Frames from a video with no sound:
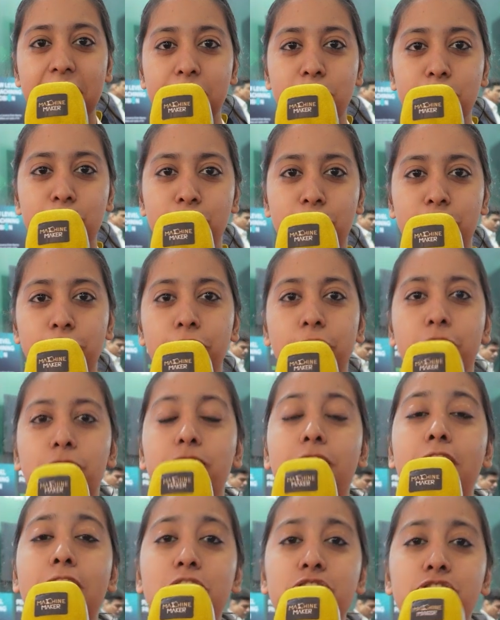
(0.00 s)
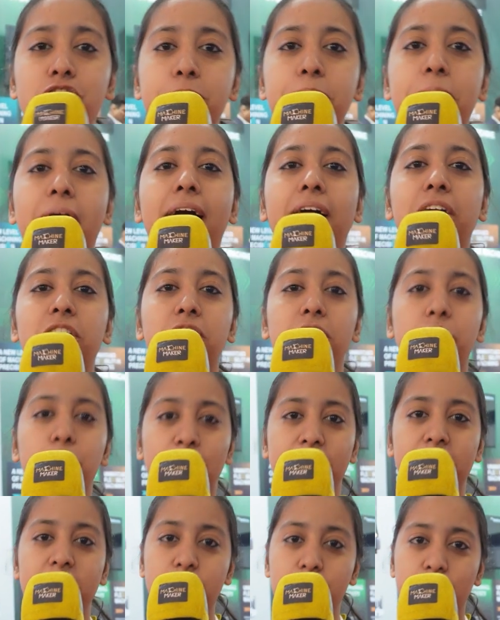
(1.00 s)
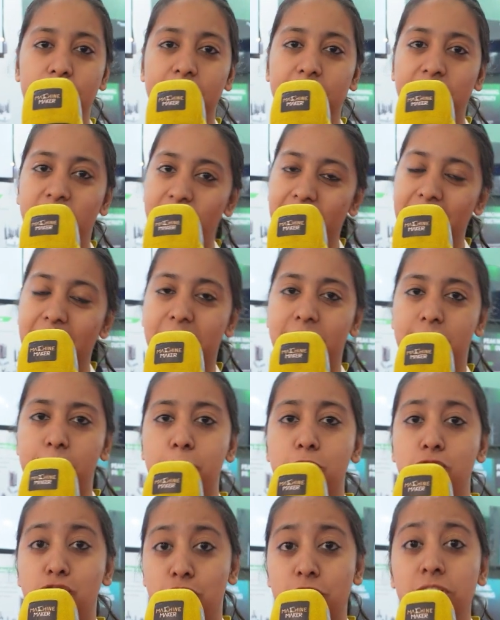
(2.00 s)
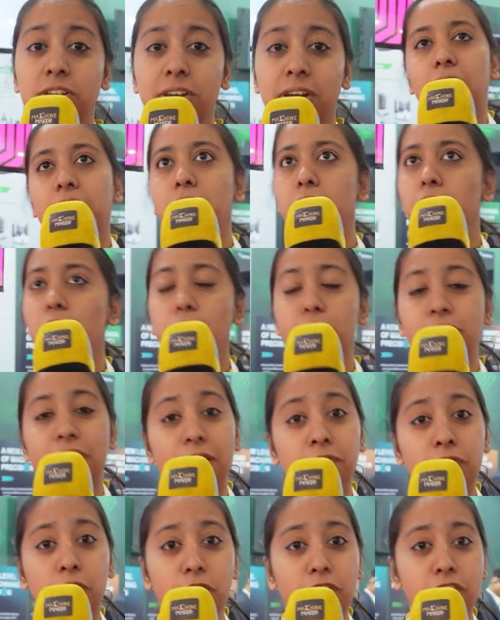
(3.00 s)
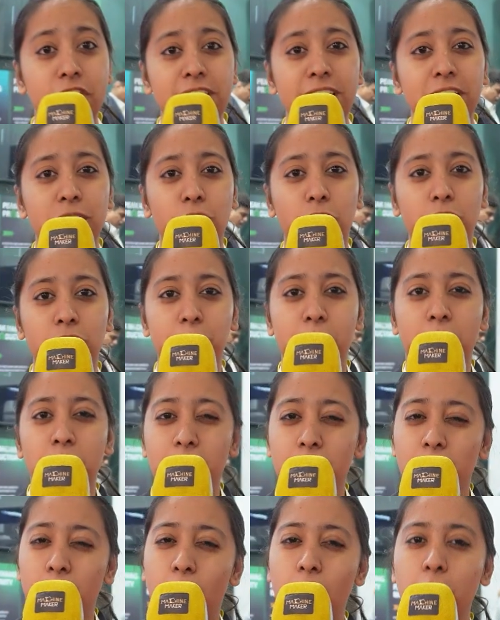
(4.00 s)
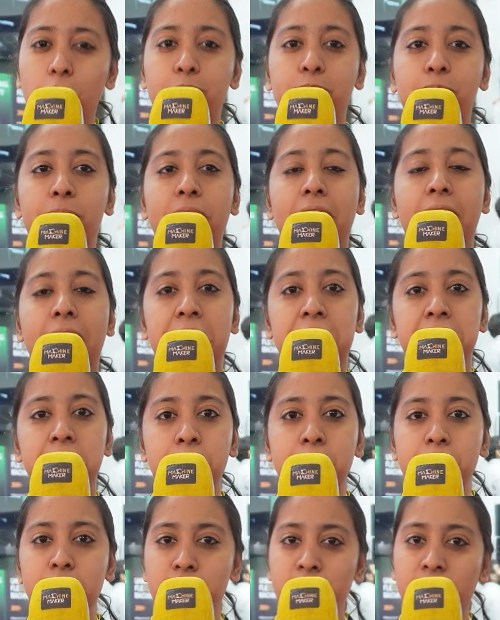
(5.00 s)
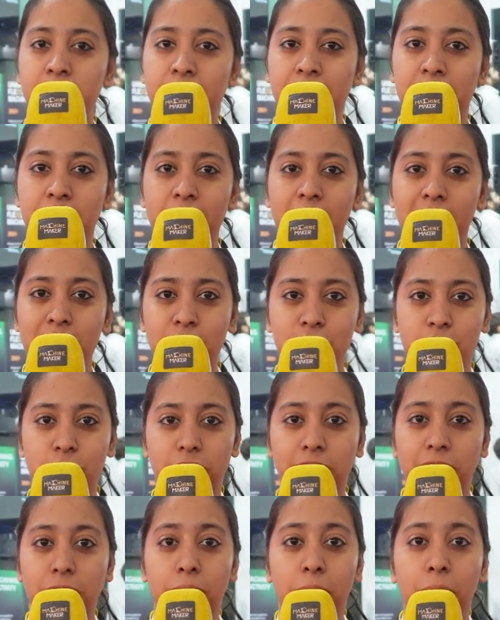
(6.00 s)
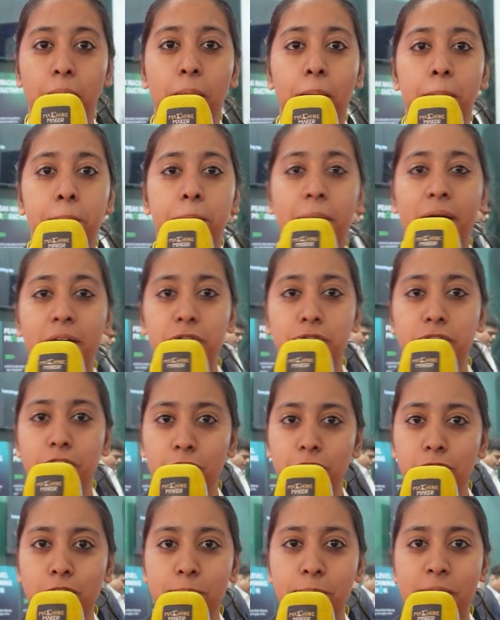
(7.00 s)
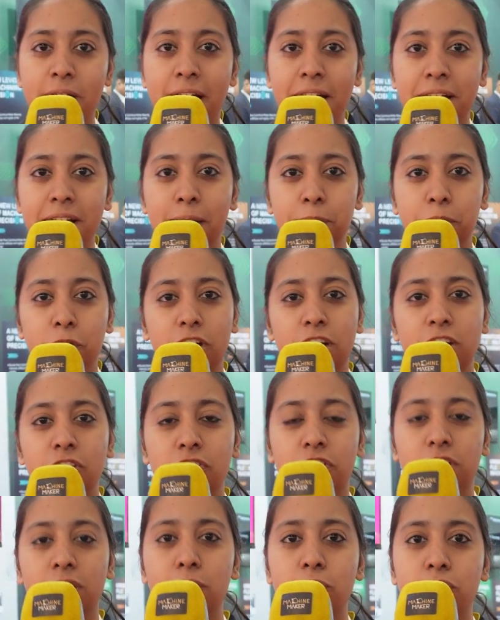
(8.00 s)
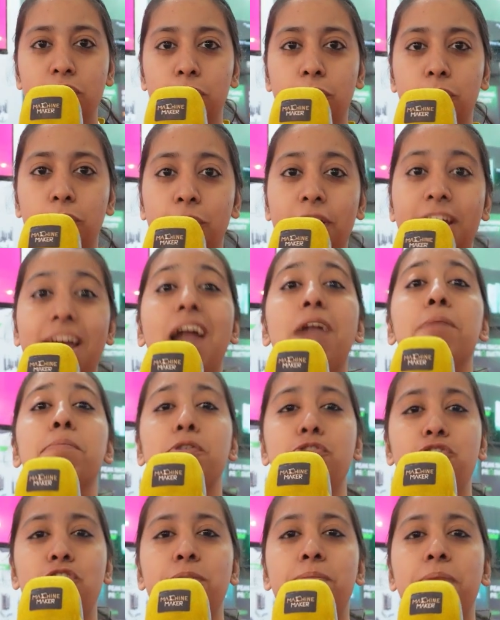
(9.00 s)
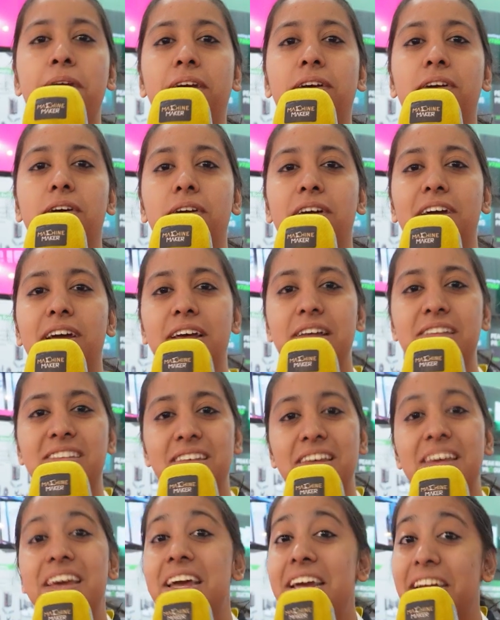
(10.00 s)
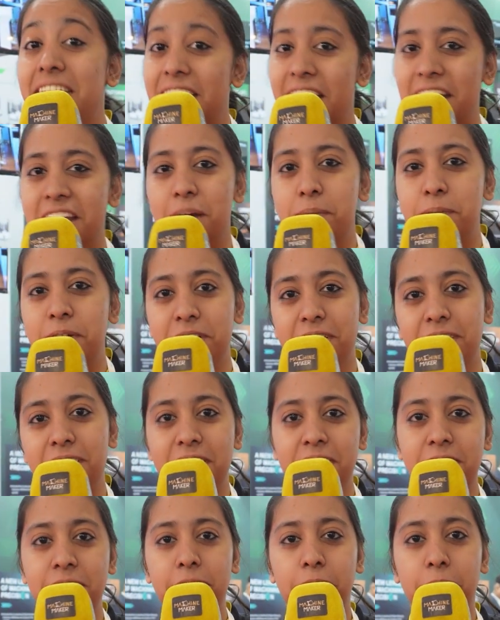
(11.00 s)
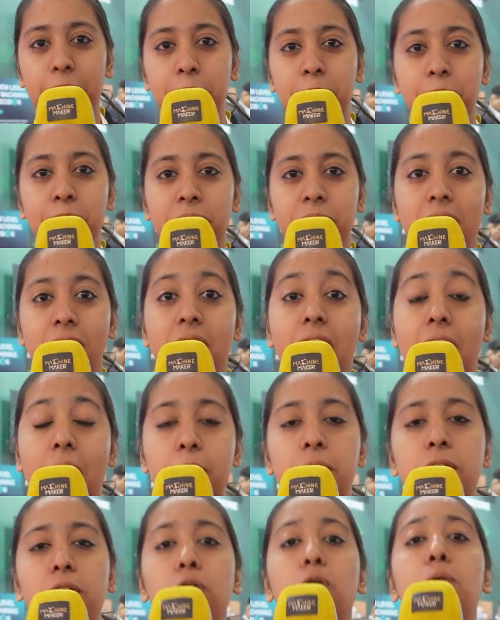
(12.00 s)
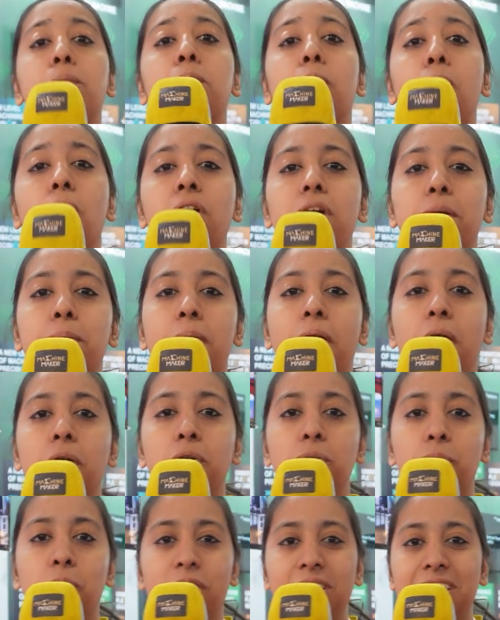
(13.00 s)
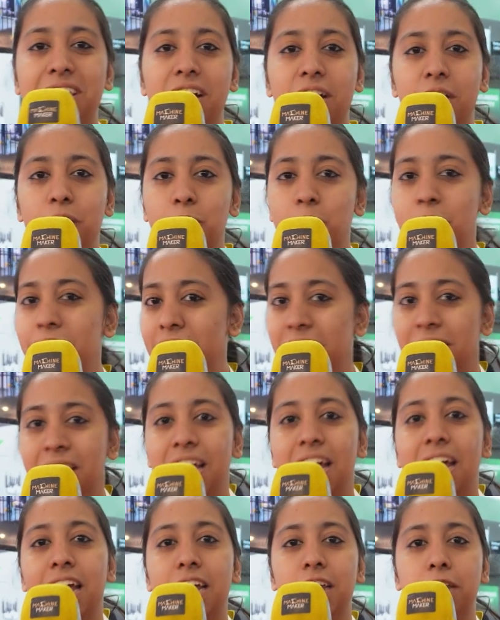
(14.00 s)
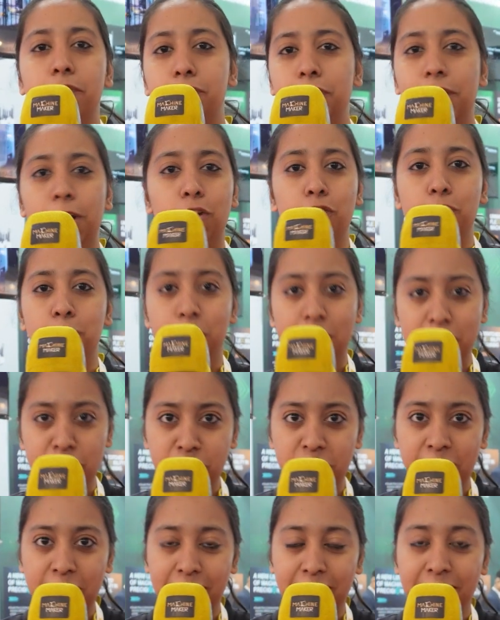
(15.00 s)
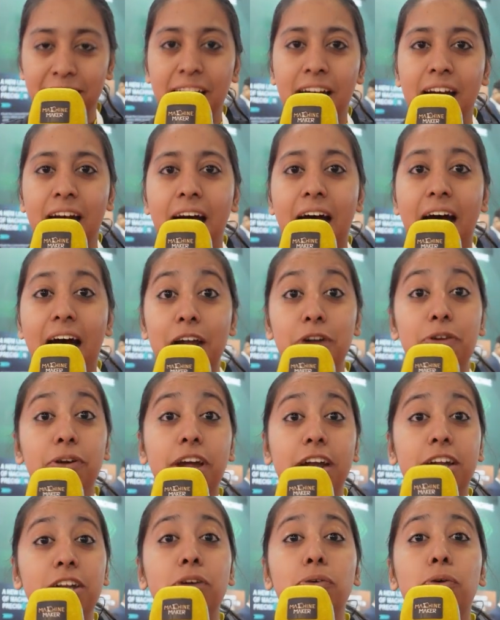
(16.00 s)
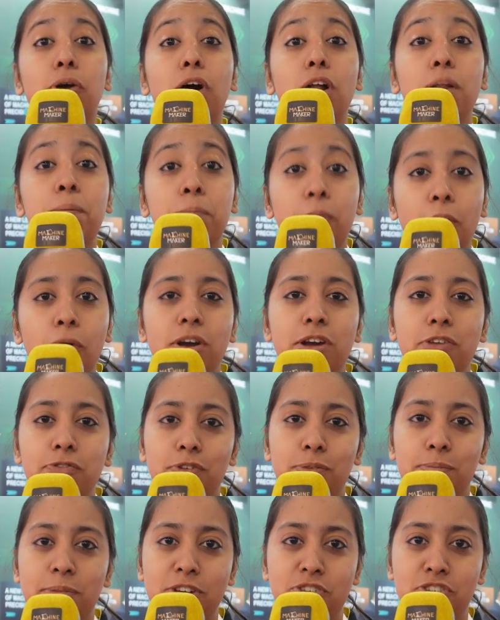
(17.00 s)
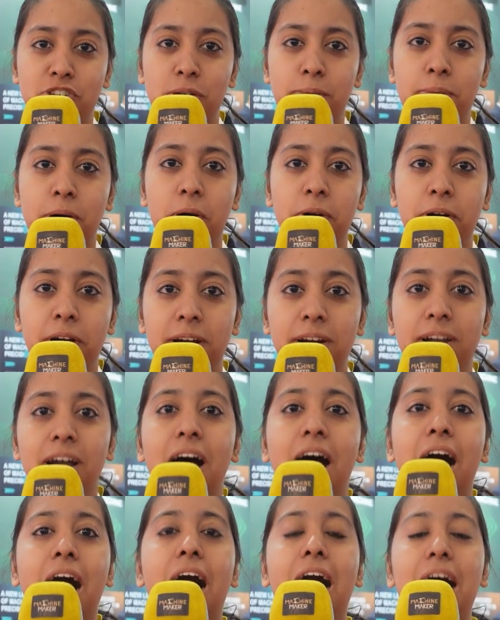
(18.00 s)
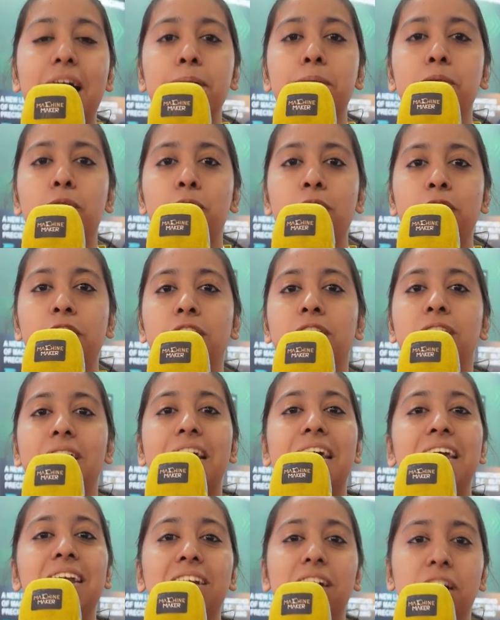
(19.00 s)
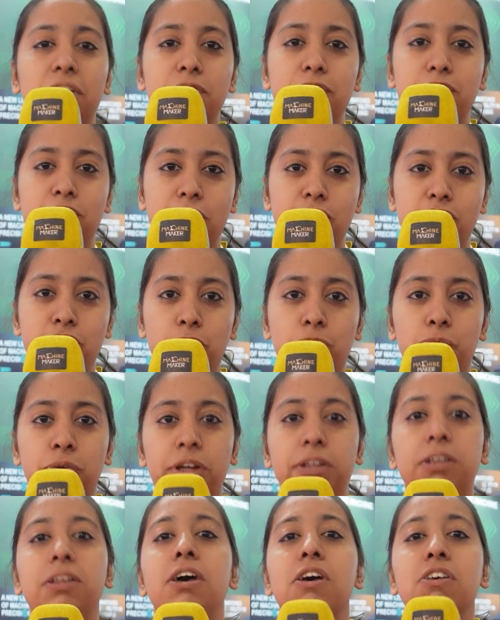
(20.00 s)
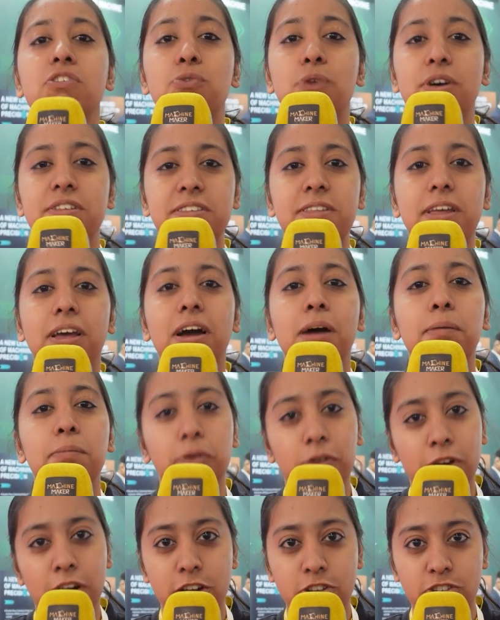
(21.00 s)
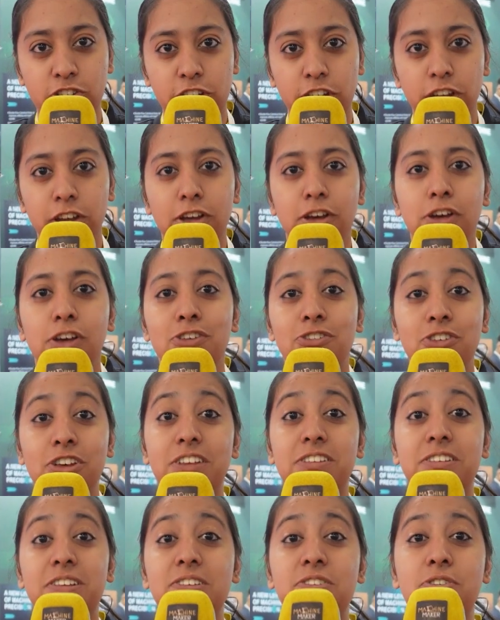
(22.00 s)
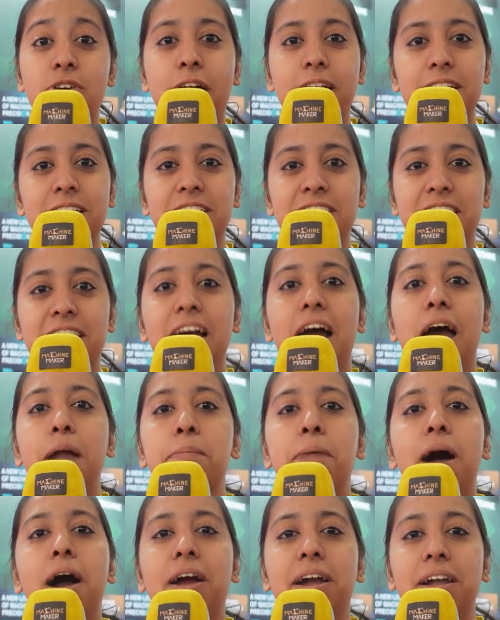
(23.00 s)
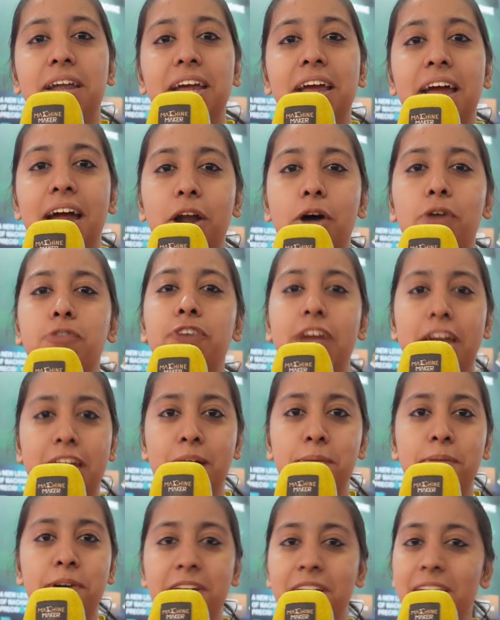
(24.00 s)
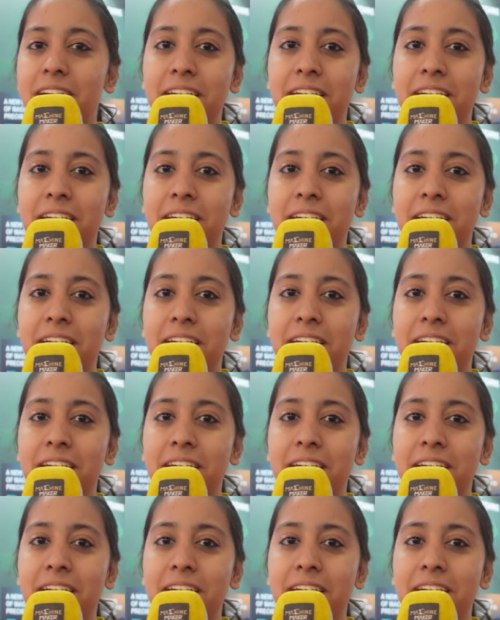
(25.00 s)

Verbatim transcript: edition of ENGIMACH 2023 exhibition. You know, we have already talked about a lot of brand in machining industry, but one of the brand I'm going to introduce you today at Machine Maker is Kennametal India. I want to know more about what they are doing in the field of machining and to get you all more information about it, I am going in conversation with Swastika Mukherjee. She is the strategy and marketing head of Kennametal